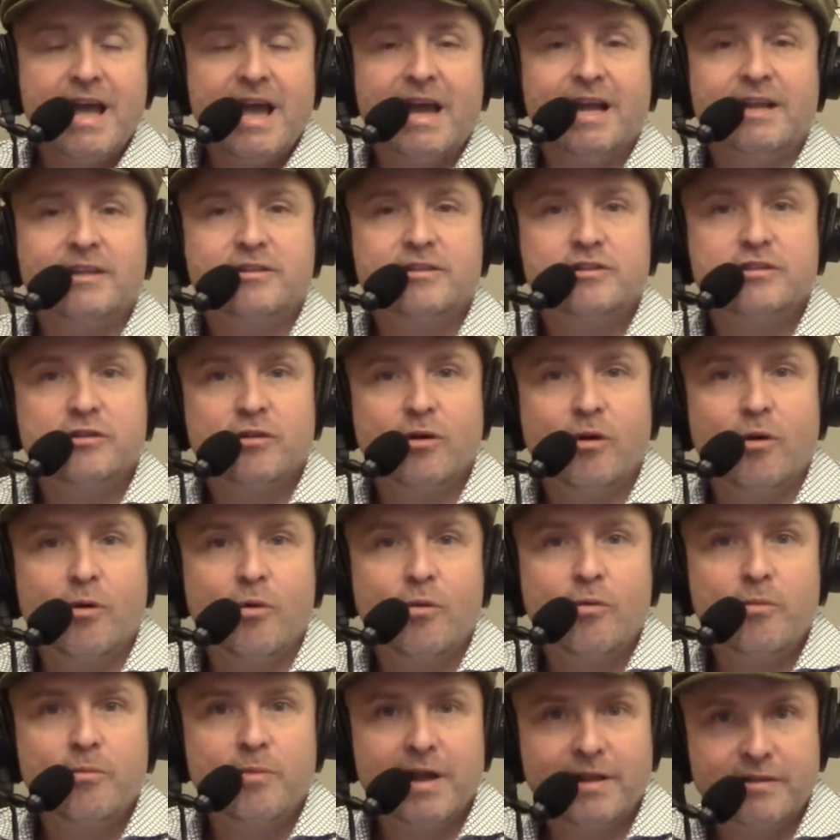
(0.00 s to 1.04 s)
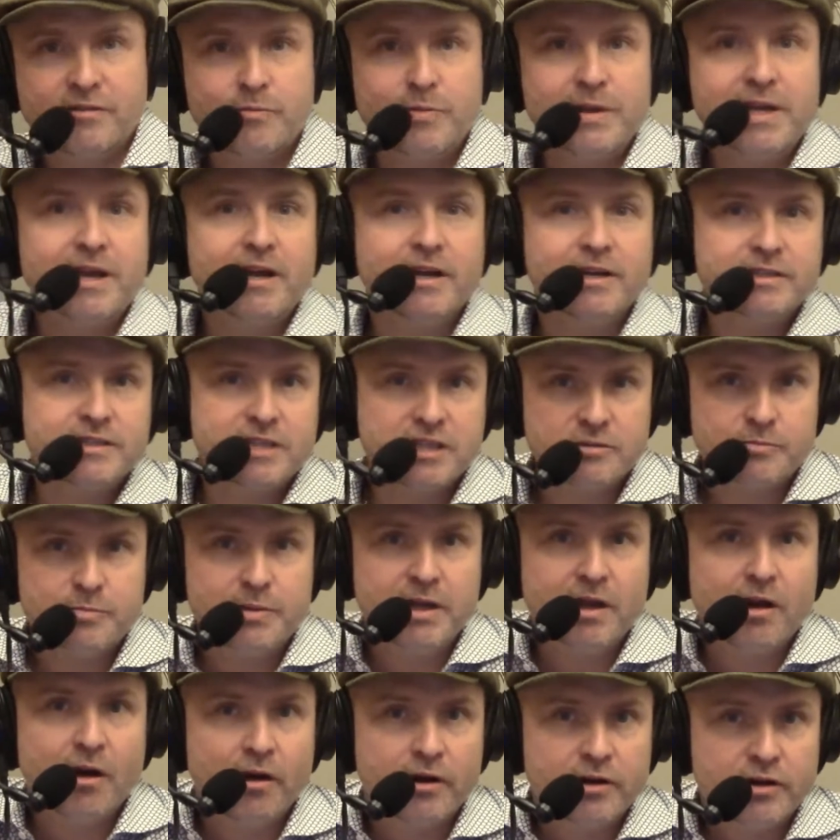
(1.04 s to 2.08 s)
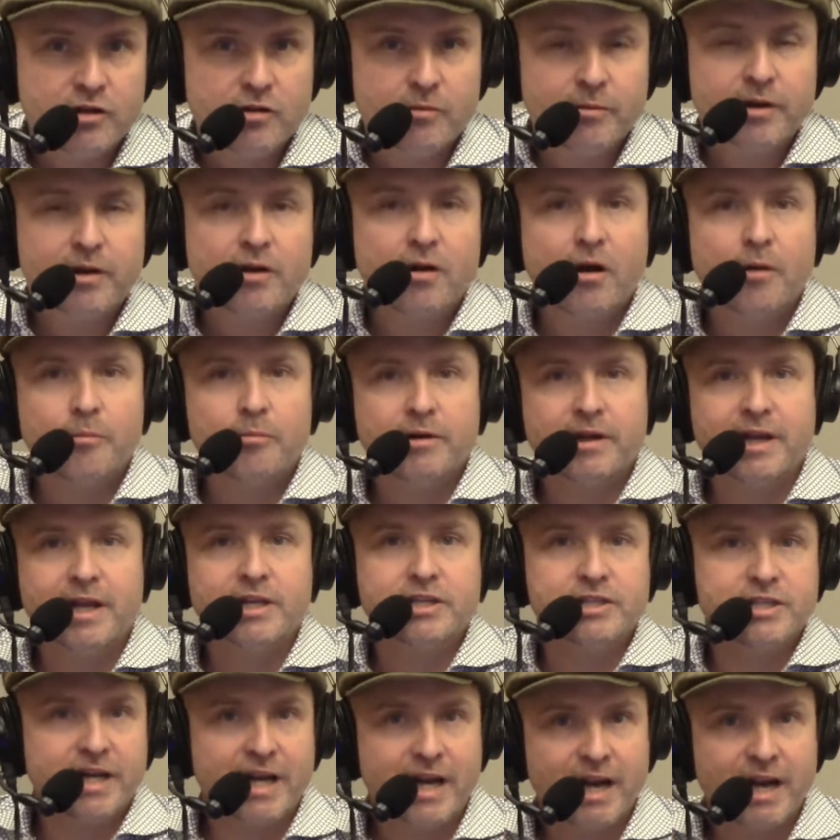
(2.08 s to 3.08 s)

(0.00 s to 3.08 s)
And so that's because it's beyond human comprehension.